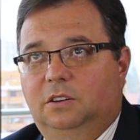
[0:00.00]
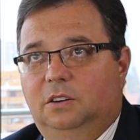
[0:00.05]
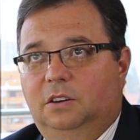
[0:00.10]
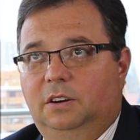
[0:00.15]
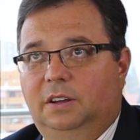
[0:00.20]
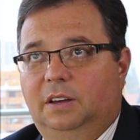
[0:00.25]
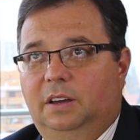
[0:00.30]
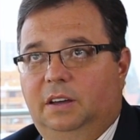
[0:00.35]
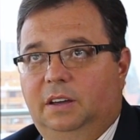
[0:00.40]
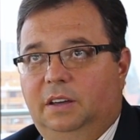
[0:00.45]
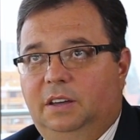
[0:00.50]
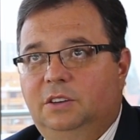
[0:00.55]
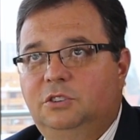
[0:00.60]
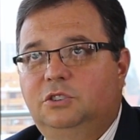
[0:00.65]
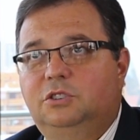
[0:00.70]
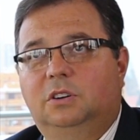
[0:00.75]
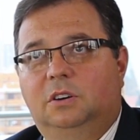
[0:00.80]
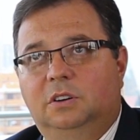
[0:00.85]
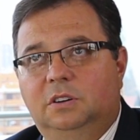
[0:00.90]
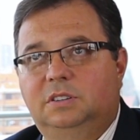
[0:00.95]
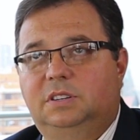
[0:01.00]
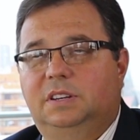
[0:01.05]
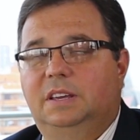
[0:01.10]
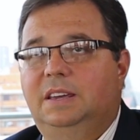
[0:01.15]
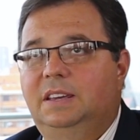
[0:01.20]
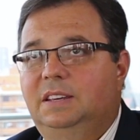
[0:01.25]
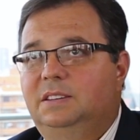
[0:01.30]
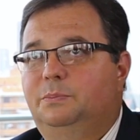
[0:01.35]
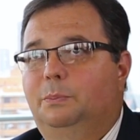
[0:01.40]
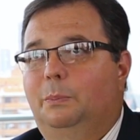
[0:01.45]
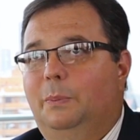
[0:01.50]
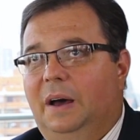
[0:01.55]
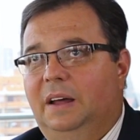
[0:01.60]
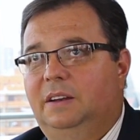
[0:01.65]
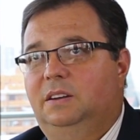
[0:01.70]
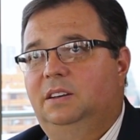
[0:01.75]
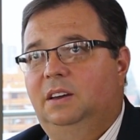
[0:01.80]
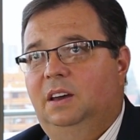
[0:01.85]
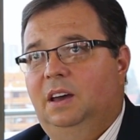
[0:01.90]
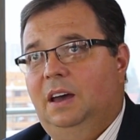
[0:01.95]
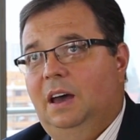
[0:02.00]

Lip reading: earlier, insurance is but